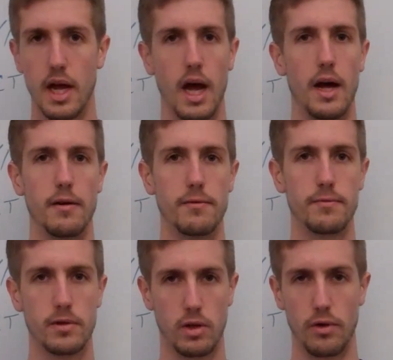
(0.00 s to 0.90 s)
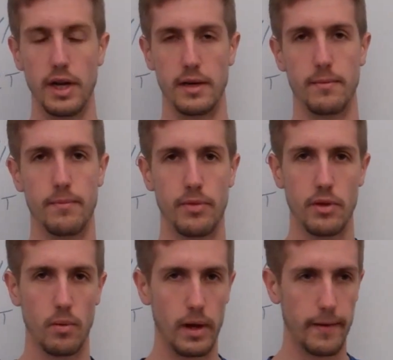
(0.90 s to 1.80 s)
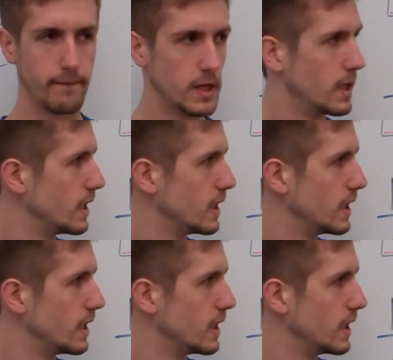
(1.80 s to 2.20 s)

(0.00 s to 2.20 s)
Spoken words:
of chlorine. Well,